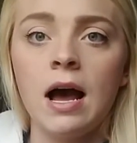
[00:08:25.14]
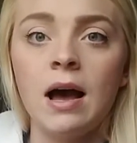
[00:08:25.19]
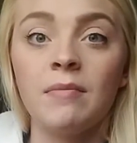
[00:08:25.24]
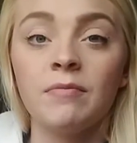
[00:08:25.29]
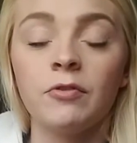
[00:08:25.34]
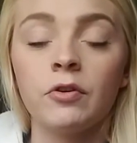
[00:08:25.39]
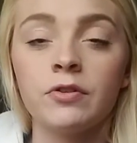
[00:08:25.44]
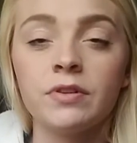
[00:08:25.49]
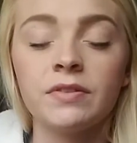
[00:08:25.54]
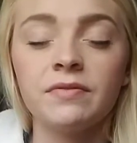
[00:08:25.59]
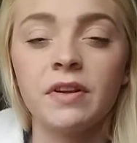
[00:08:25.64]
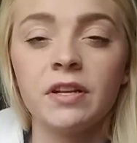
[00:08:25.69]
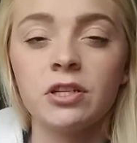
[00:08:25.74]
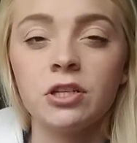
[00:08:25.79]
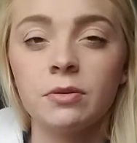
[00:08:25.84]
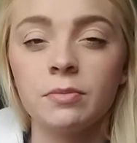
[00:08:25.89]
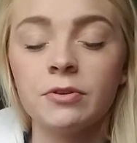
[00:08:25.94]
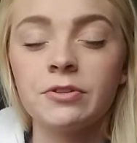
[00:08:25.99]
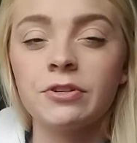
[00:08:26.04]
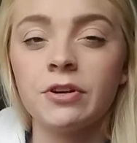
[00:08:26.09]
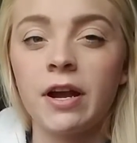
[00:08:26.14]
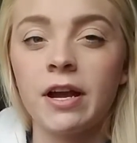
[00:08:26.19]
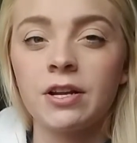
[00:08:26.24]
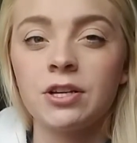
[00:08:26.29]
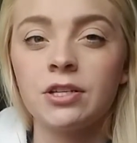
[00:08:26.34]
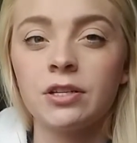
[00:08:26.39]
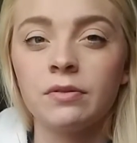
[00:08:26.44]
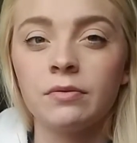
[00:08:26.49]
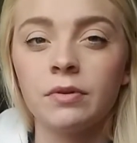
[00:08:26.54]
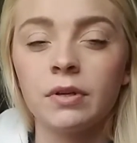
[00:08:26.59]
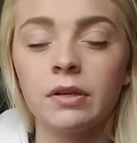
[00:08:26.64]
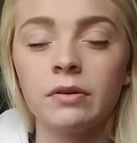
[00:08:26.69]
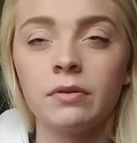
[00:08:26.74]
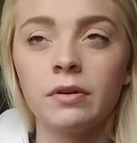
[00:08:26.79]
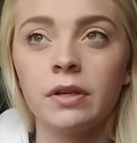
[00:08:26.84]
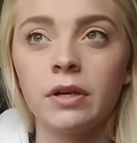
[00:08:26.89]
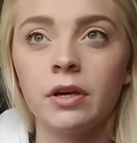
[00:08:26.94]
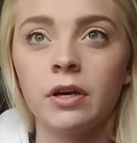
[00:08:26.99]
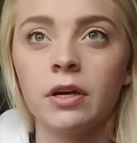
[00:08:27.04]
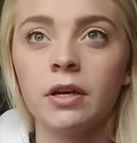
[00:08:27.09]
Frozen vegetables are actually really,
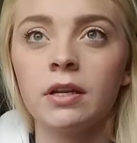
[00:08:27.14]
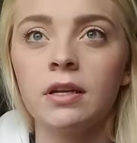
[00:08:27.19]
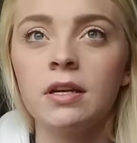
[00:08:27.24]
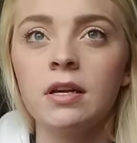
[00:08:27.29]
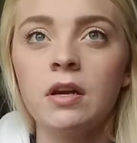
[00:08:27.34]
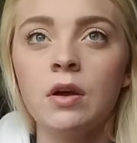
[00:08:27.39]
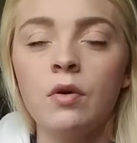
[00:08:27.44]
really good